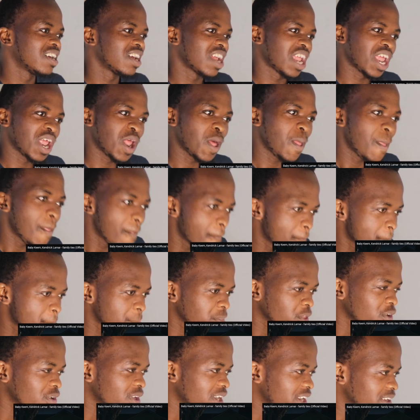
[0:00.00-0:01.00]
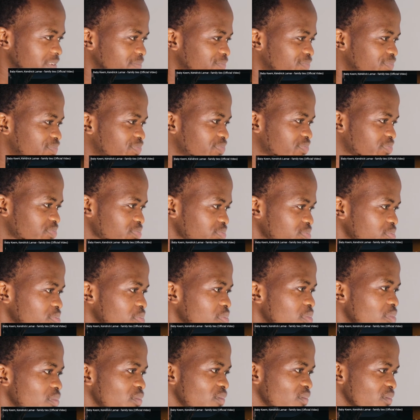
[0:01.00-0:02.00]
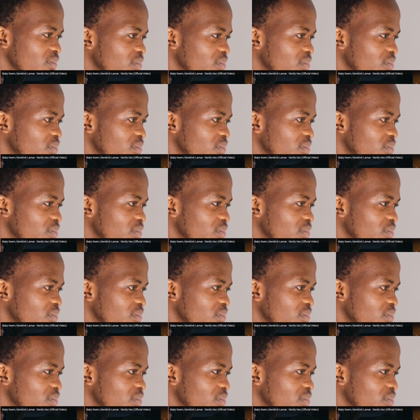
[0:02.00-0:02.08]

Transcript: mad at myself when I put it to the side.